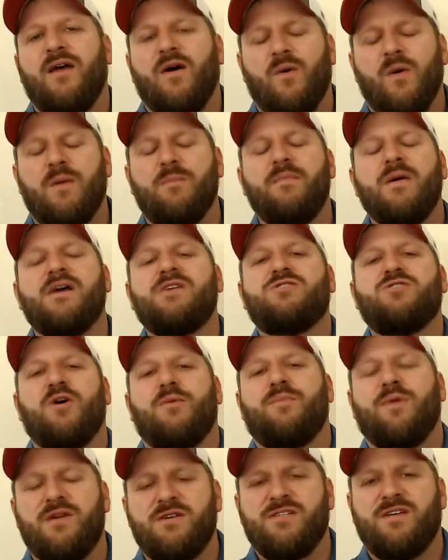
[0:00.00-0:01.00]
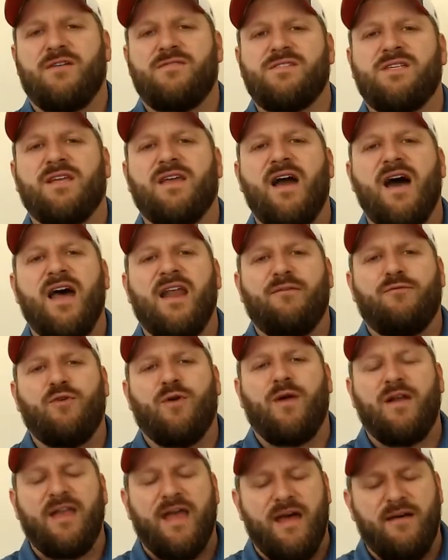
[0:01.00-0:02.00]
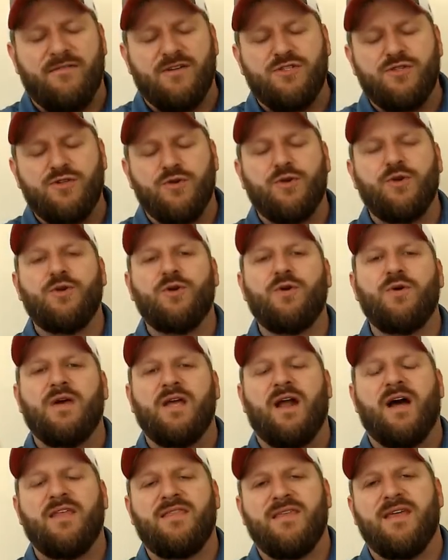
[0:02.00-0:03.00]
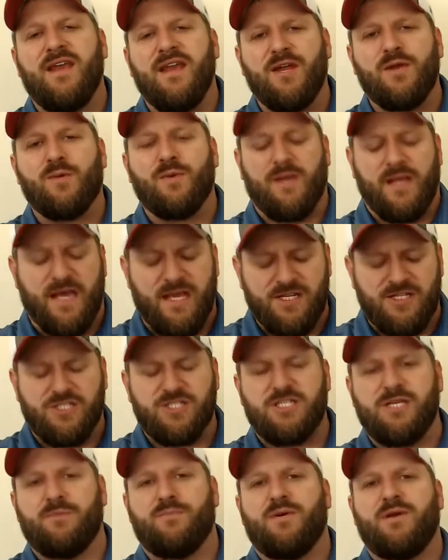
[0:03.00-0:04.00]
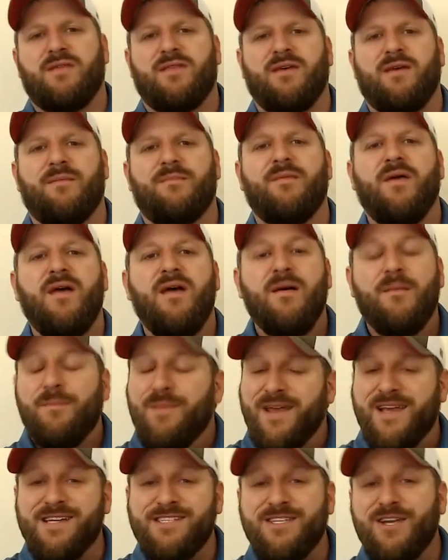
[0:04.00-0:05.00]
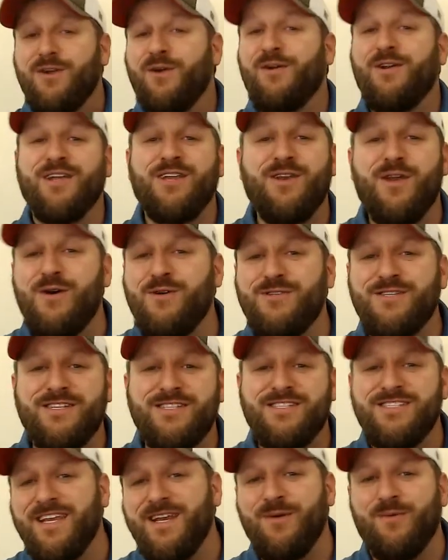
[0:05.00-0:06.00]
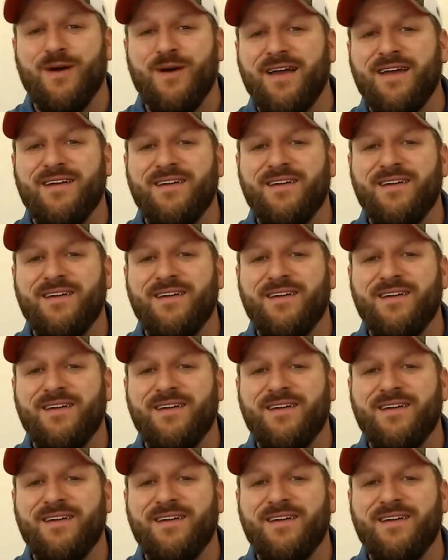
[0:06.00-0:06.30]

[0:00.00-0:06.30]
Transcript: We must open ourselves to God if we're to have a true and authentic relationship with Him because He already knows us anyway.